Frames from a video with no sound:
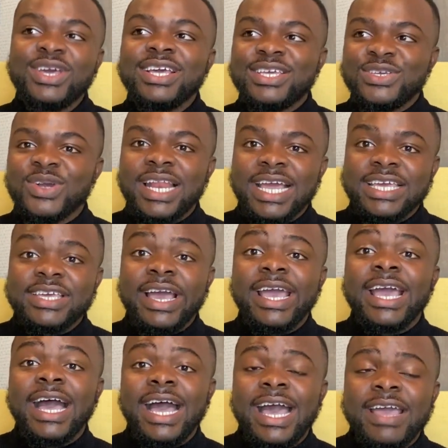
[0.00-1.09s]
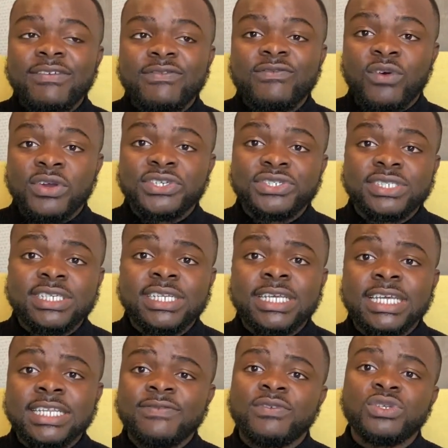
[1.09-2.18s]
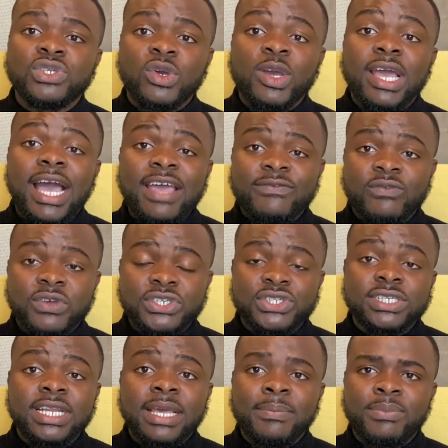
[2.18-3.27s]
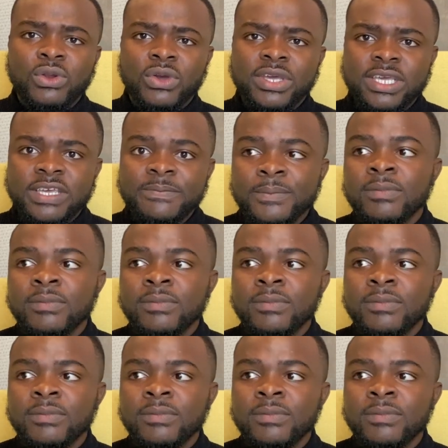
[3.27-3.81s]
You're a high functioning individual, a high functioning employee.